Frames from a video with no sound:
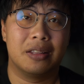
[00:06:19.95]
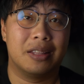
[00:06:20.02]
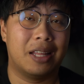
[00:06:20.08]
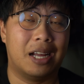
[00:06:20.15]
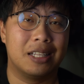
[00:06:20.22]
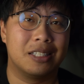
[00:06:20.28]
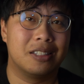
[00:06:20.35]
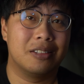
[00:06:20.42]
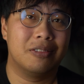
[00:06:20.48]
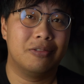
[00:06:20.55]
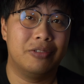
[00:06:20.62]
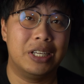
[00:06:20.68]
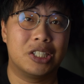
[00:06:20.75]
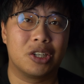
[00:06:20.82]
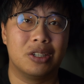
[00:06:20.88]
that
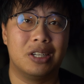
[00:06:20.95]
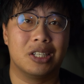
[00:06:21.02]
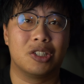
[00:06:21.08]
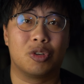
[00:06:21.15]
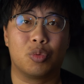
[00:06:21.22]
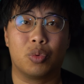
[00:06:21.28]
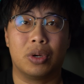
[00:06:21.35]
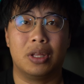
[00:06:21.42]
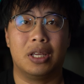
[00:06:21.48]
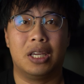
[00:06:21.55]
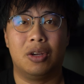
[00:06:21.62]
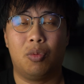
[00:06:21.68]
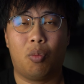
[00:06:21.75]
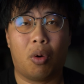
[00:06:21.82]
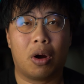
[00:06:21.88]
feature doesn't
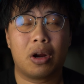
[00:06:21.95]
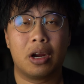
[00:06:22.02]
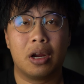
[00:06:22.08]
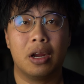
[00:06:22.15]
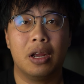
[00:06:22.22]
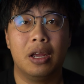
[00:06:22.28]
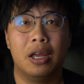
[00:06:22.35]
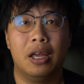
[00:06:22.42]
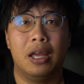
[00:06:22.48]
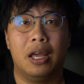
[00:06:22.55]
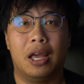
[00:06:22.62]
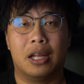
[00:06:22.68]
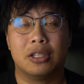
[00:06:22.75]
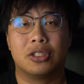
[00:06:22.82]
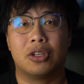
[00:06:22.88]
really work.
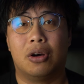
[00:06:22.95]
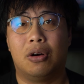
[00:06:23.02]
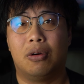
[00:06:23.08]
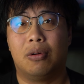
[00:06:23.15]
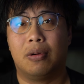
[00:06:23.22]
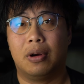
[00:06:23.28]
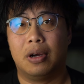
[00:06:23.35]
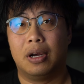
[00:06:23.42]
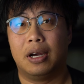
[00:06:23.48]
And so,